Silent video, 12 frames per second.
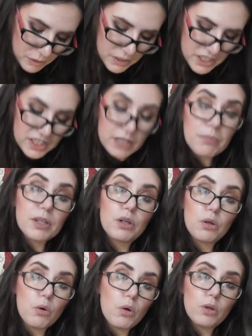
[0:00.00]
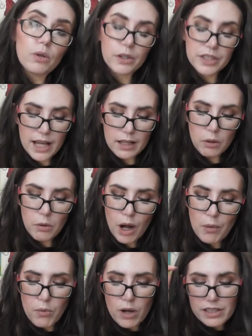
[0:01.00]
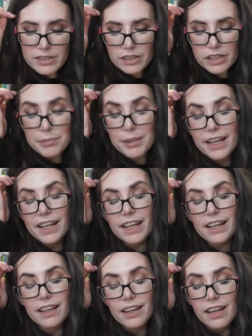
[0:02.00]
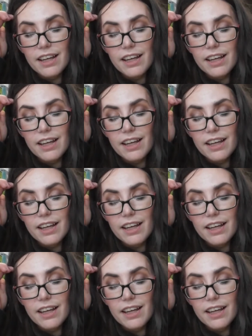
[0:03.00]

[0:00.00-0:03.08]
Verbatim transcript: which is something gold or yellow. I was going to pick